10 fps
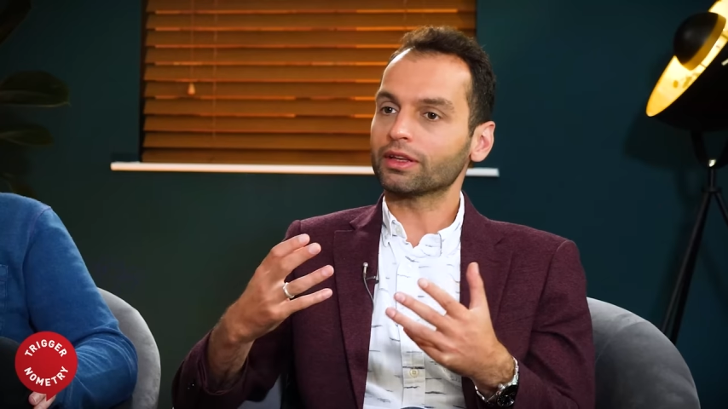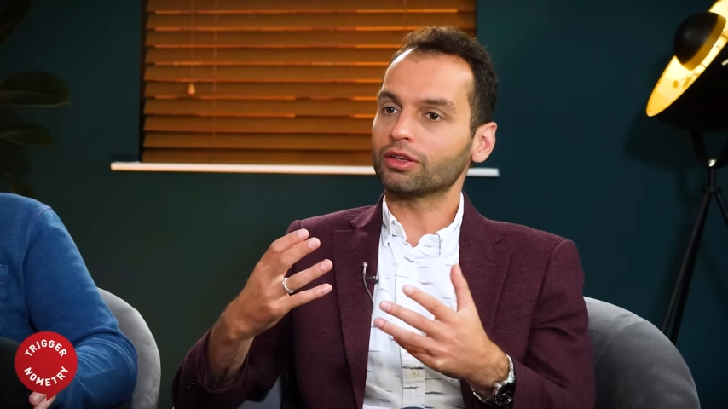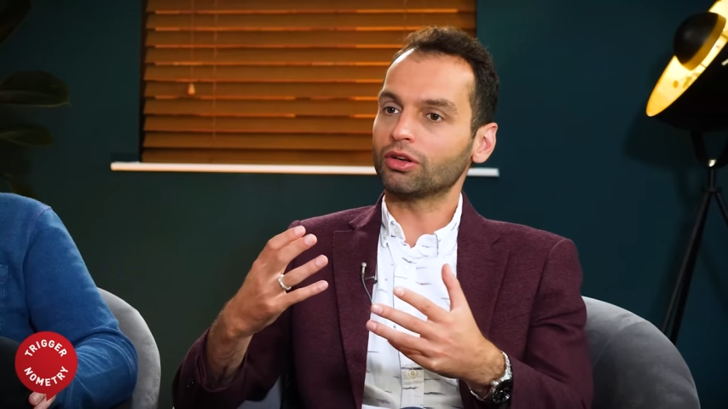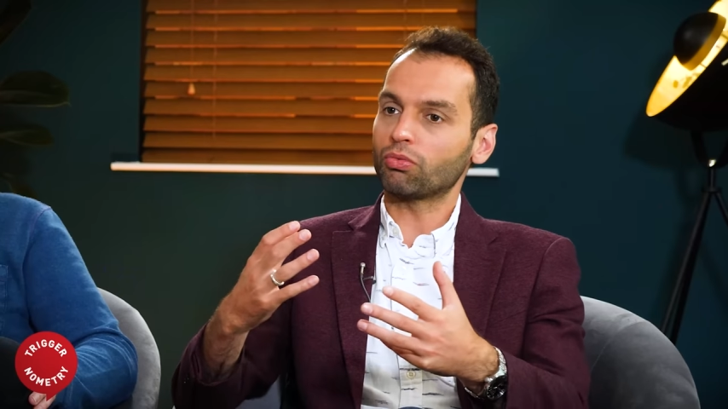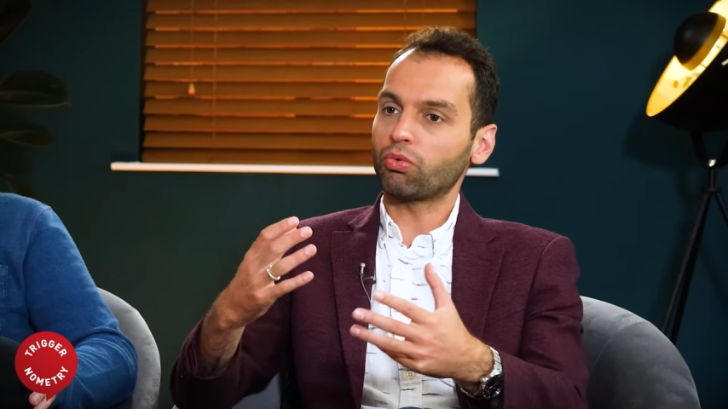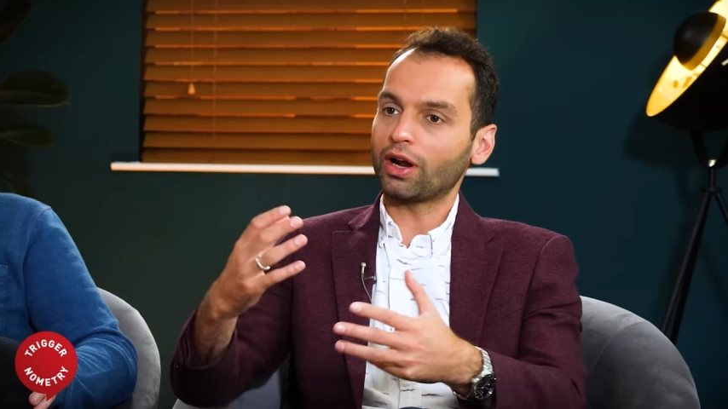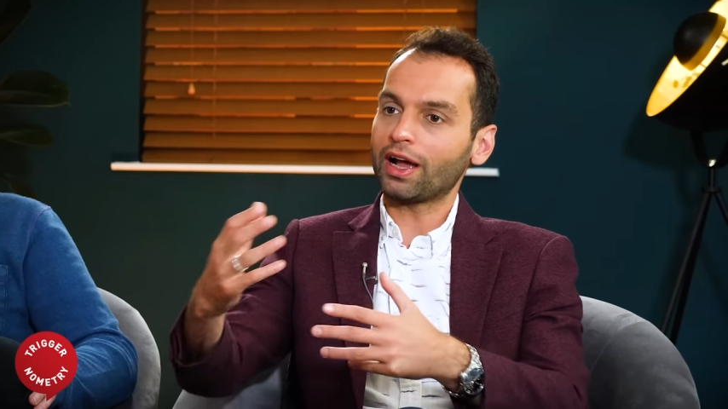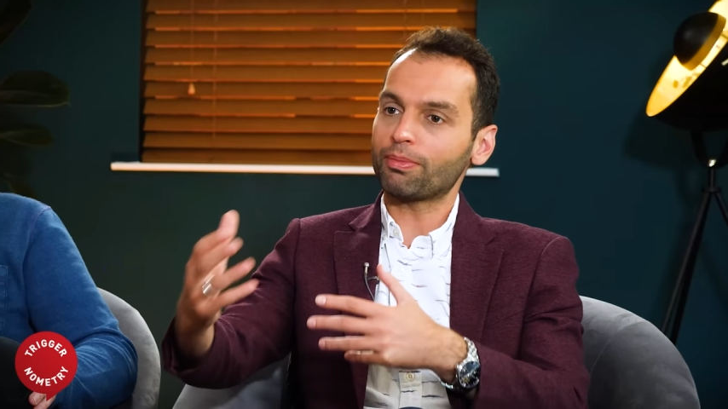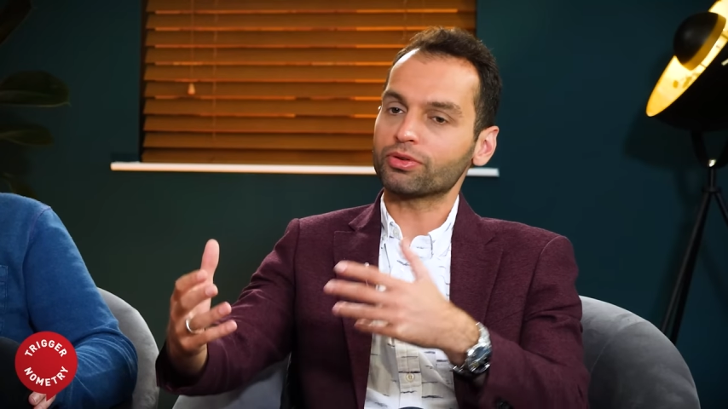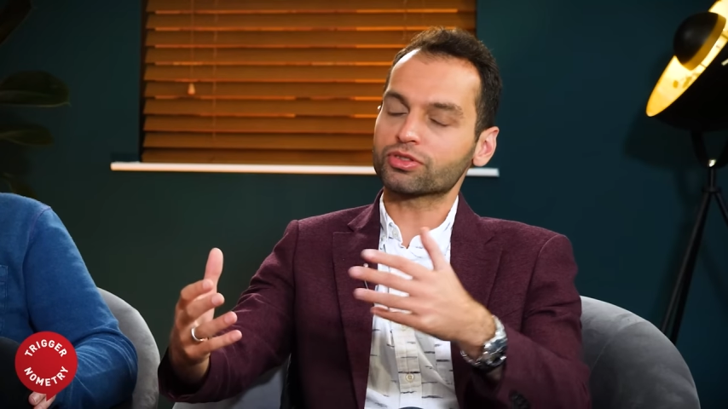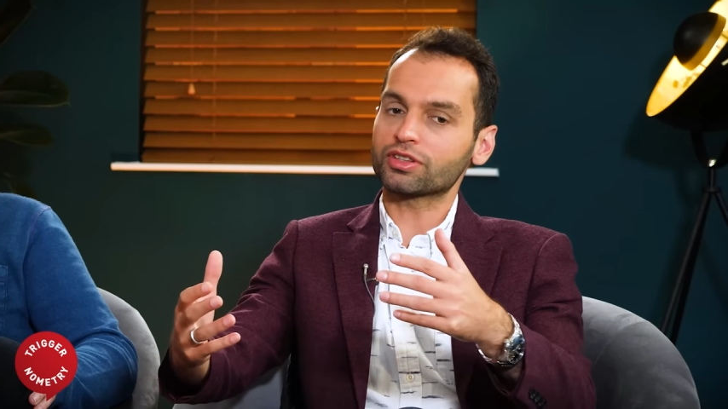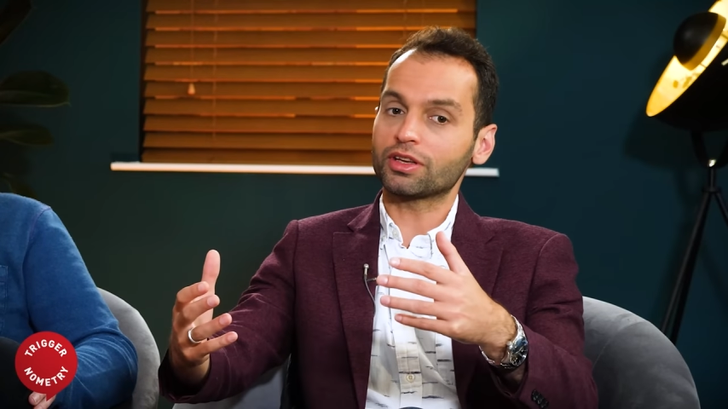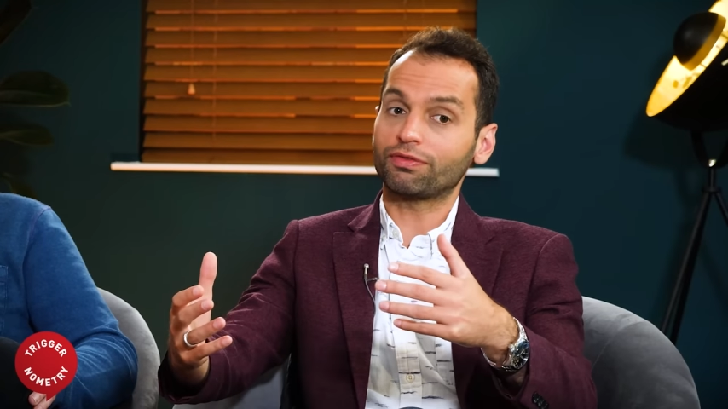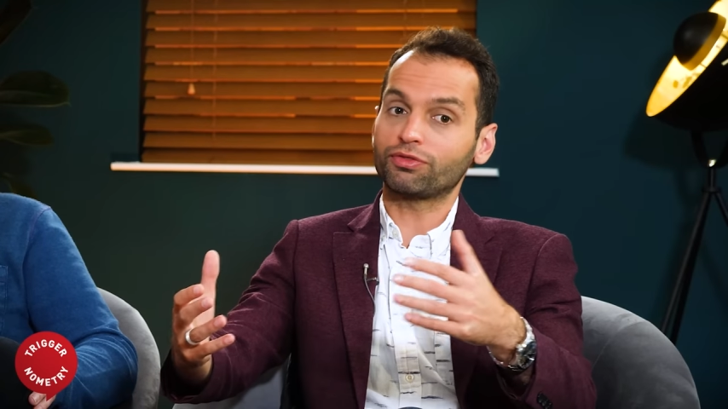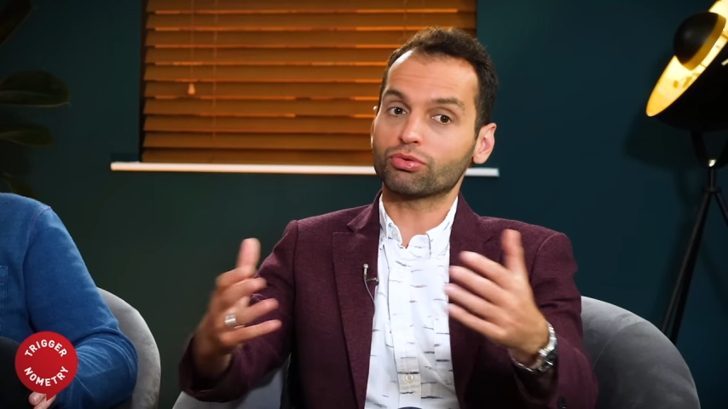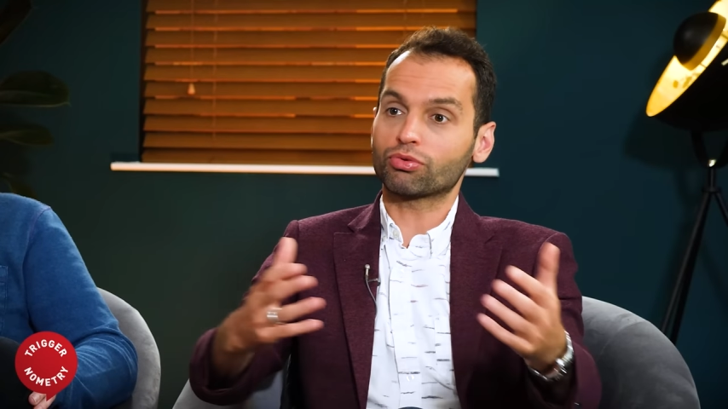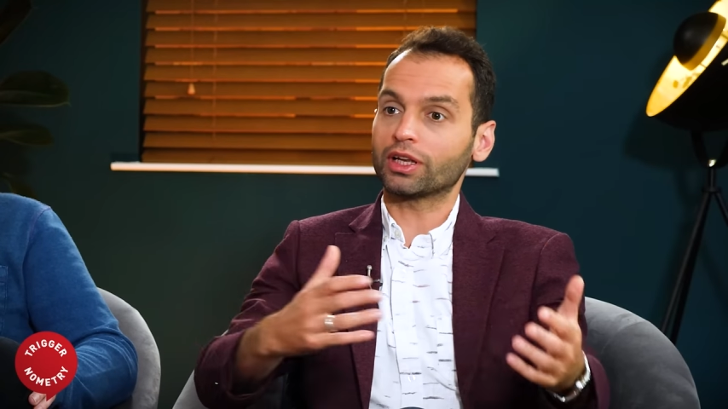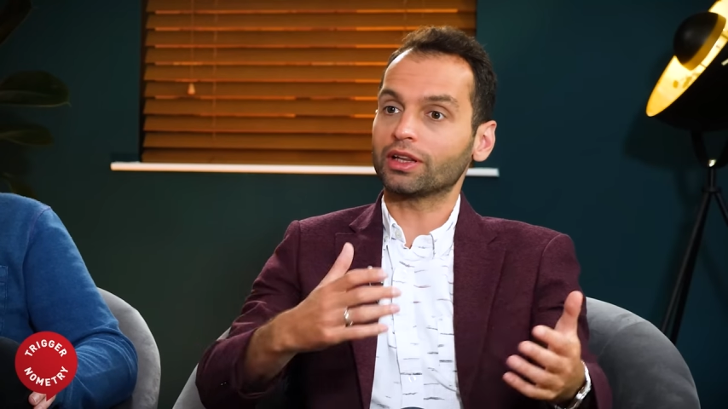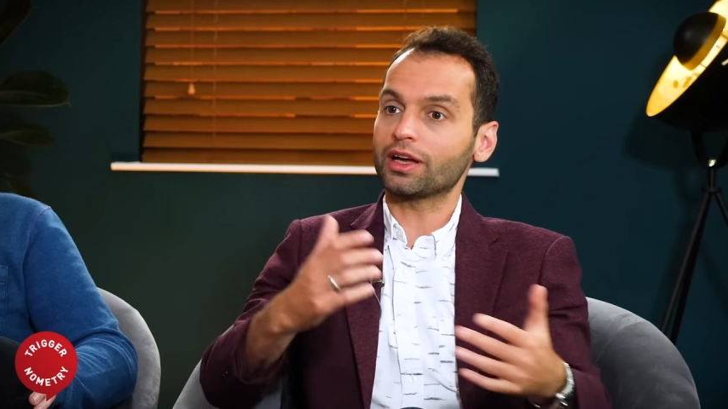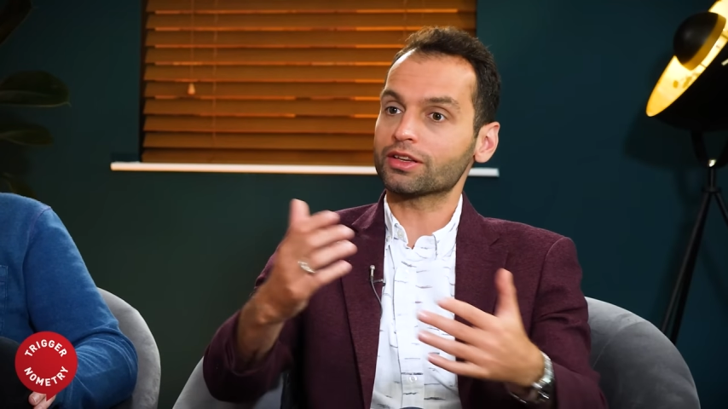you know, what happens if you
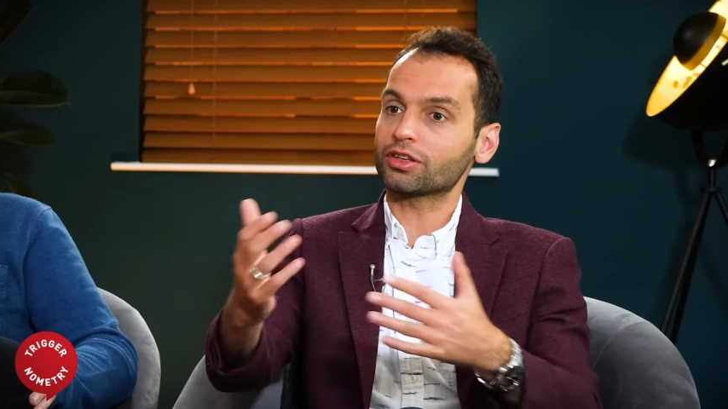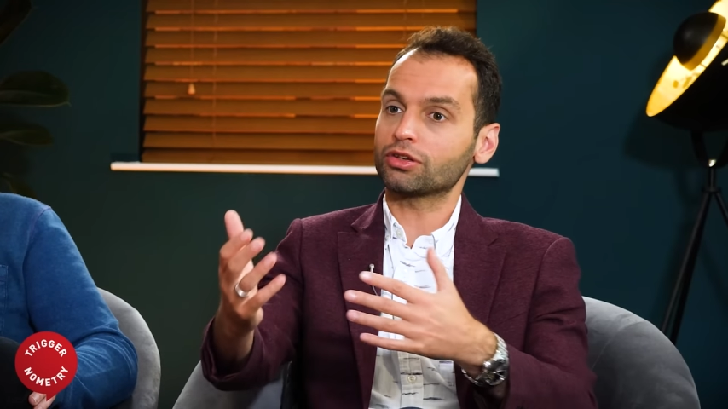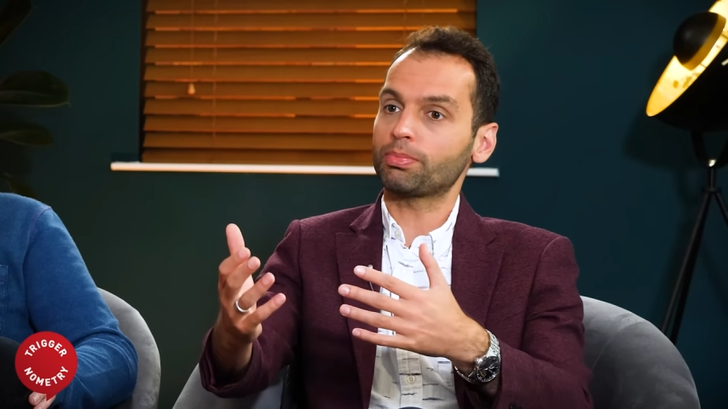realize that